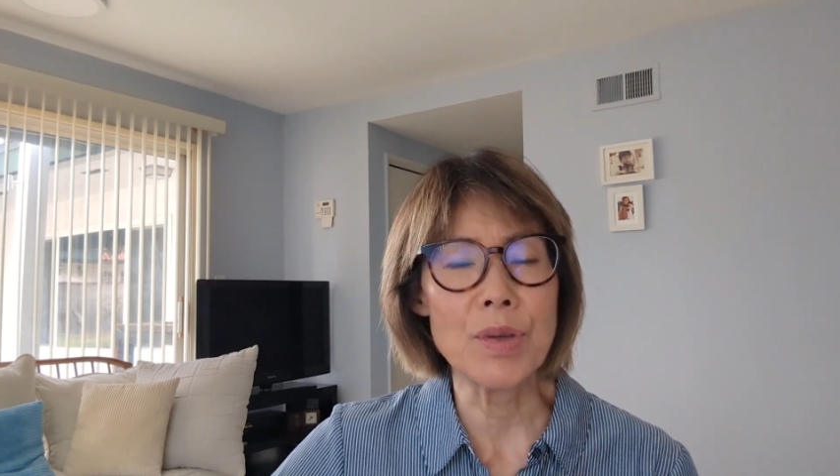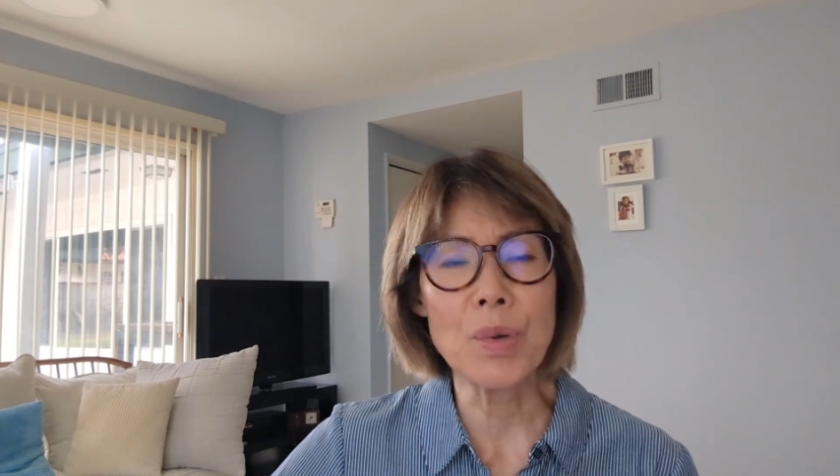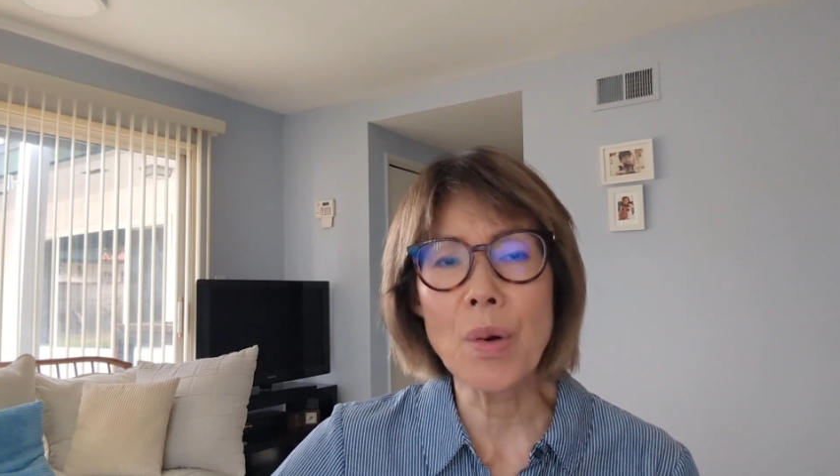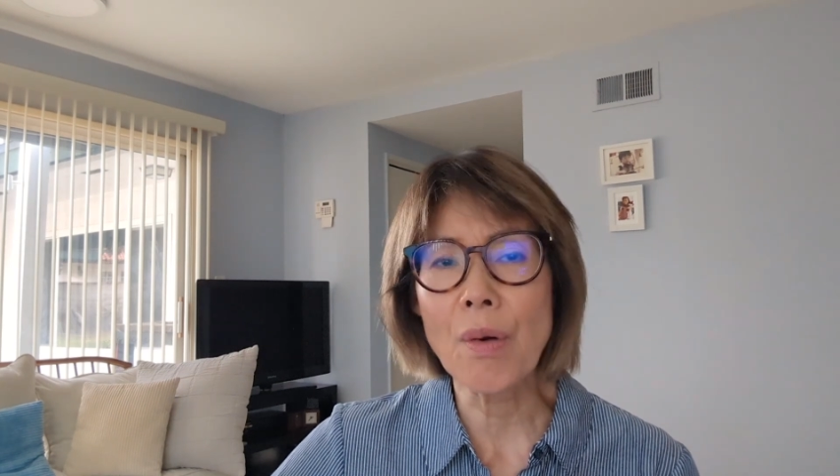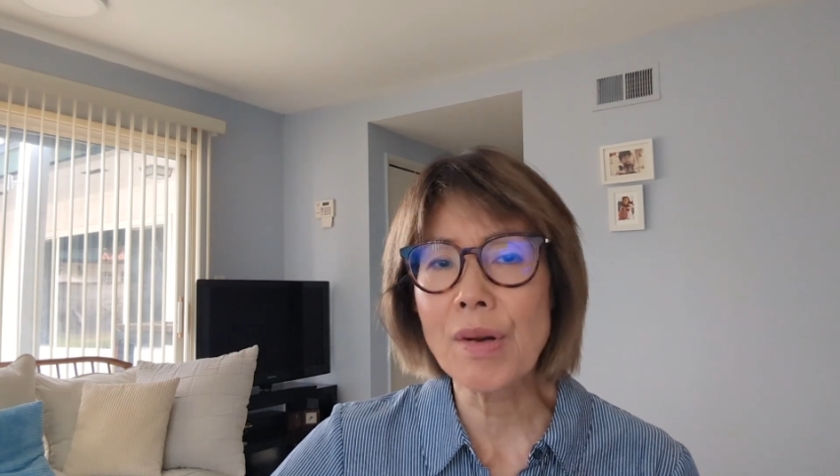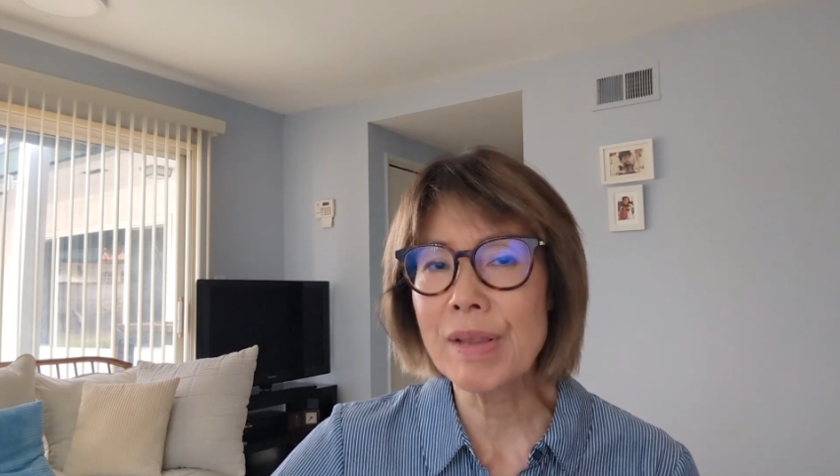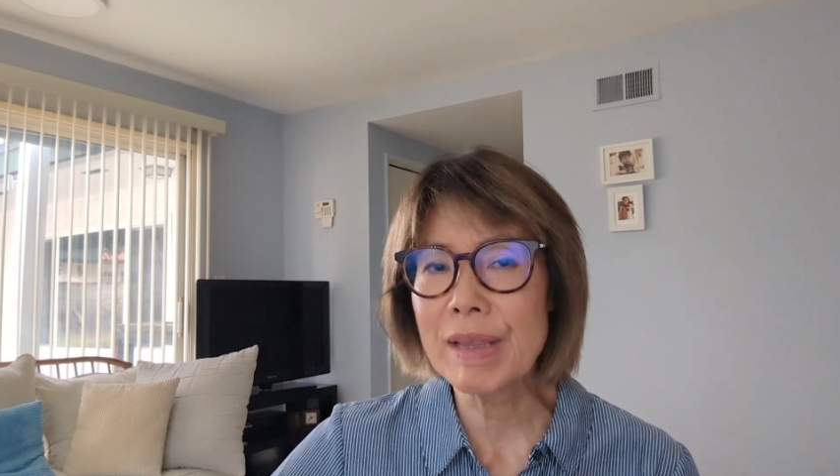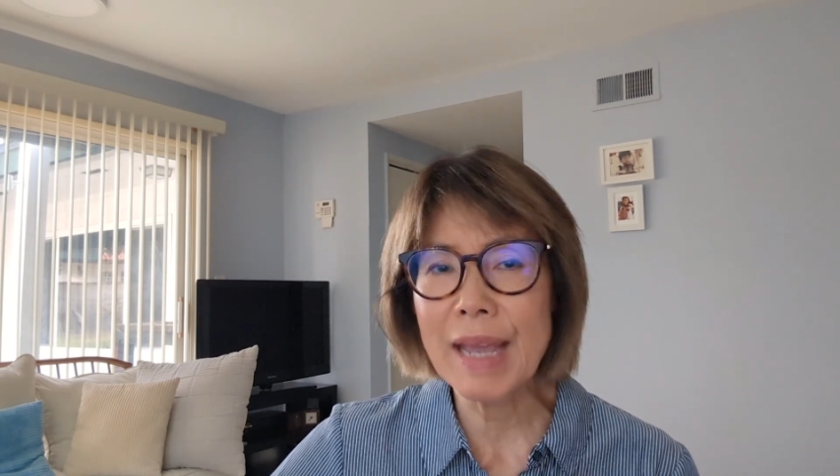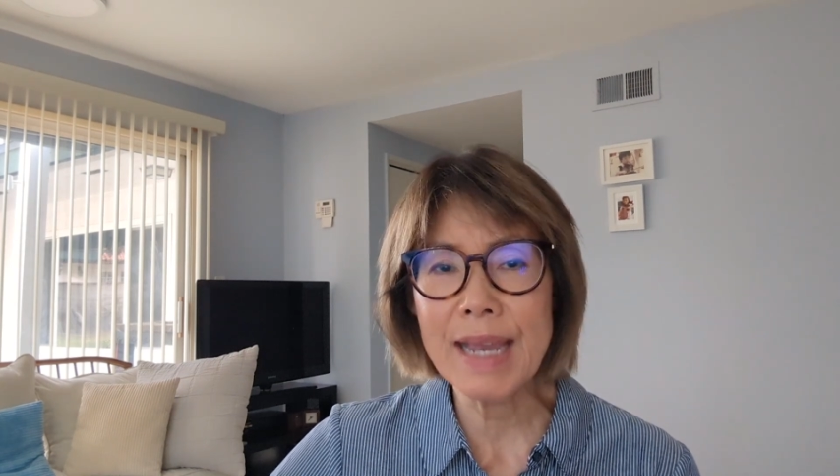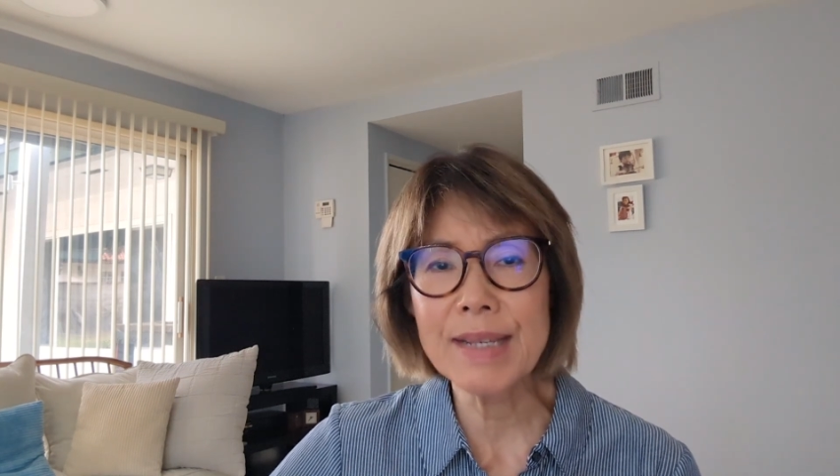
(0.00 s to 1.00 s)
you are
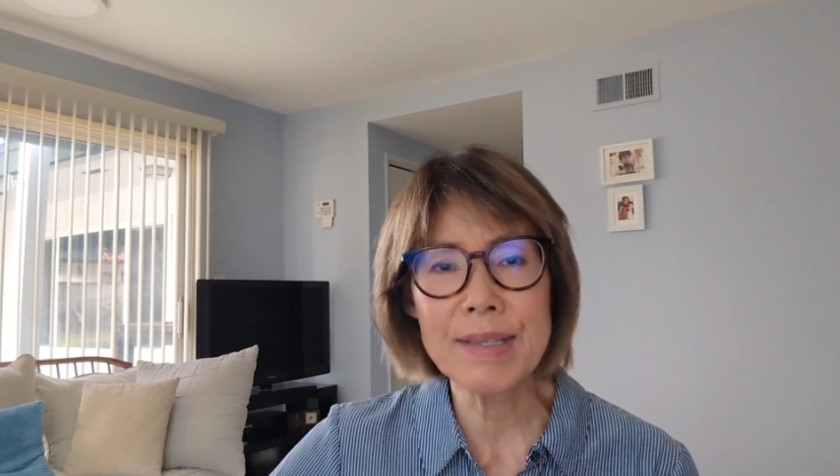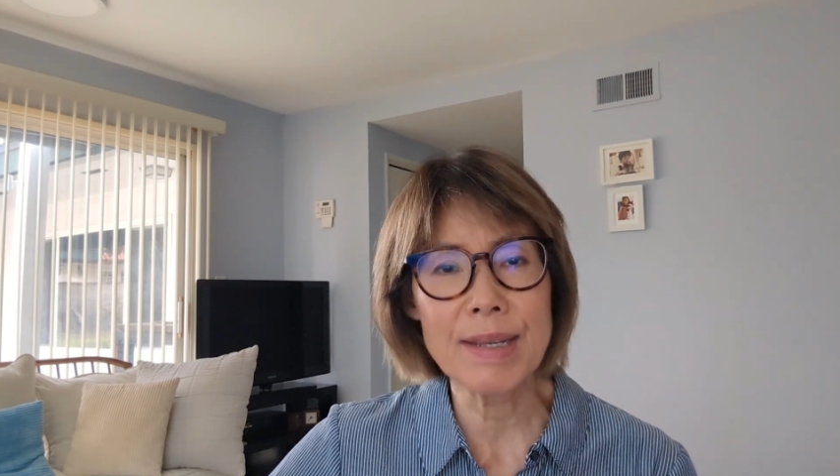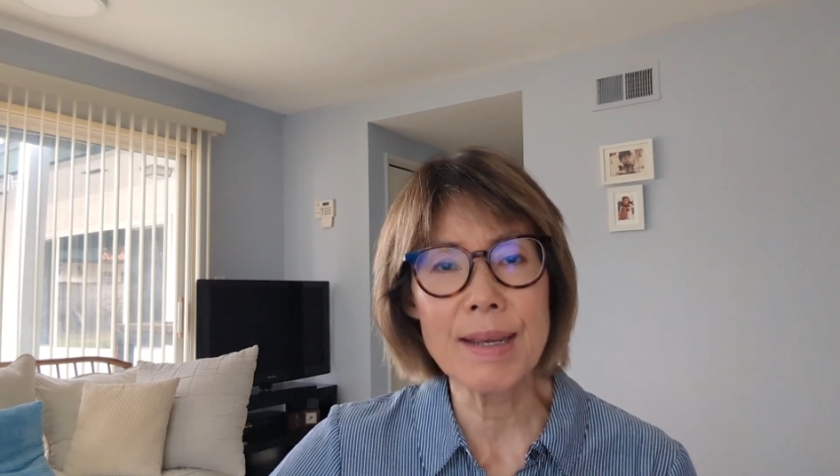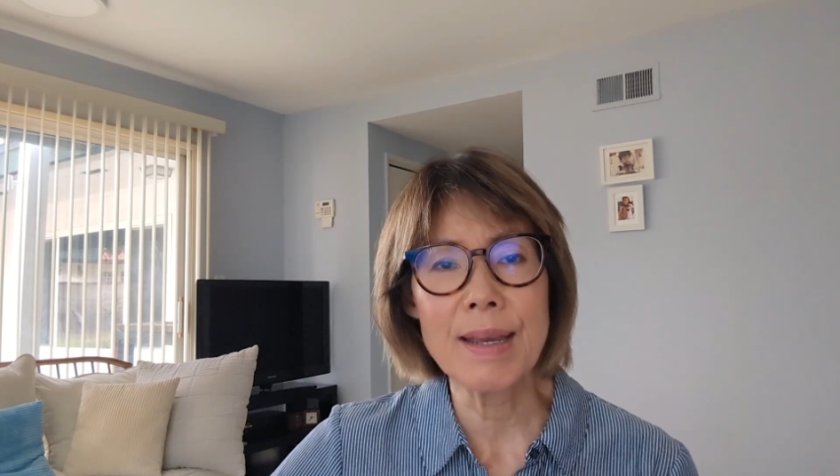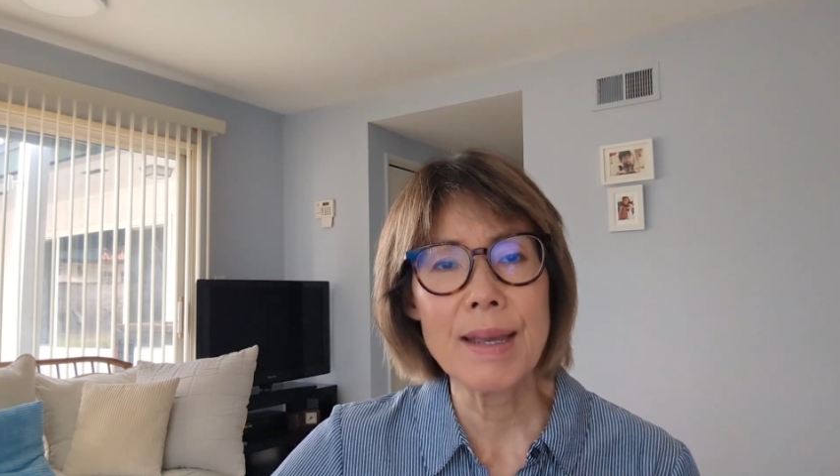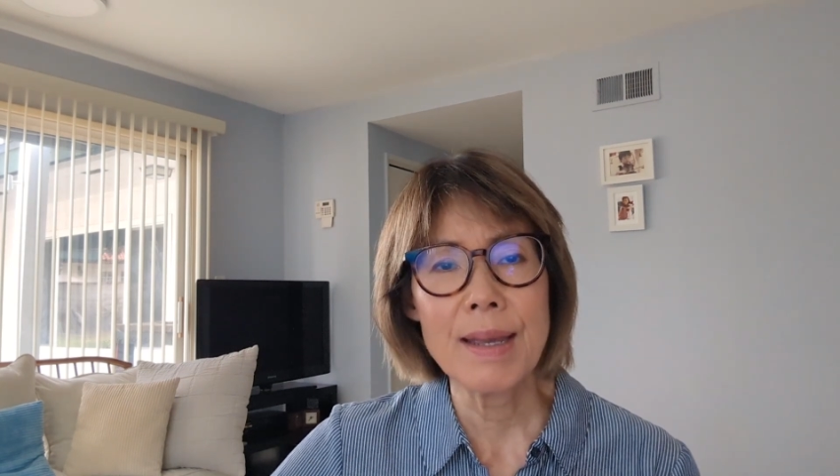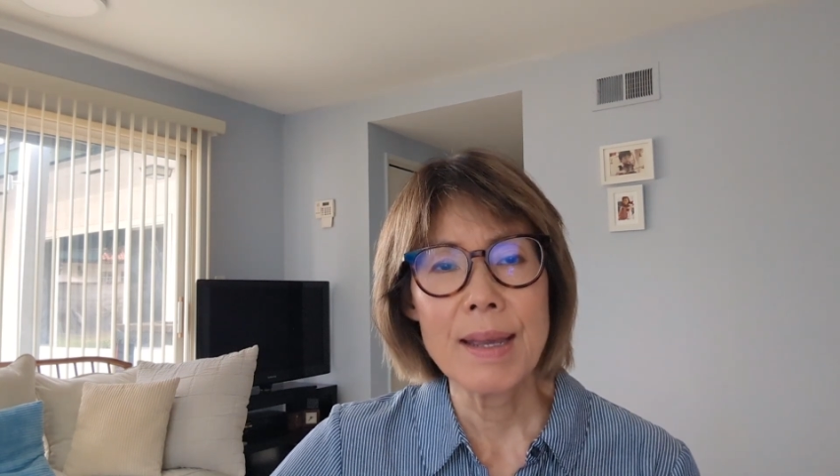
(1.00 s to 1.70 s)
lazy.